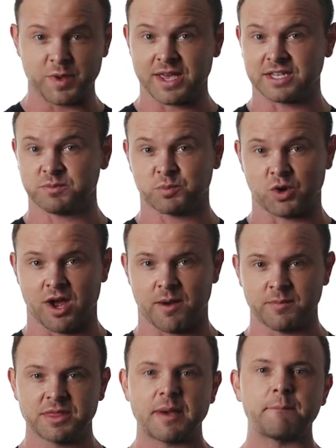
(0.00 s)
biggest
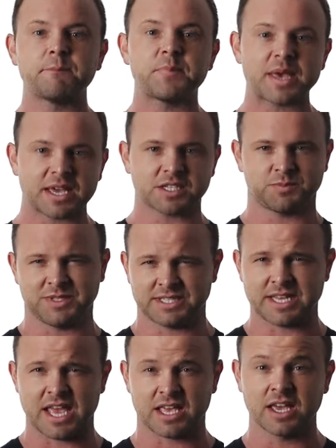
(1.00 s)
problem, the biggest
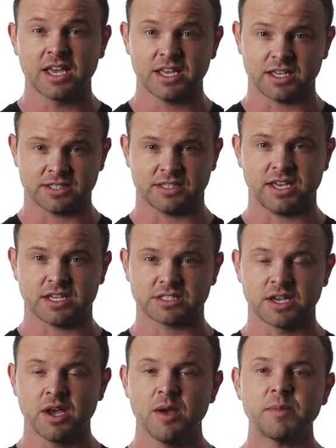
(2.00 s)
mistake is
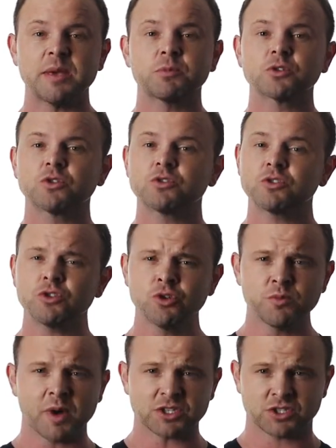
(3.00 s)
this. People do
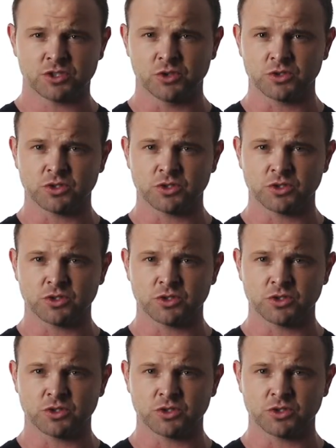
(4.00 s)
too much too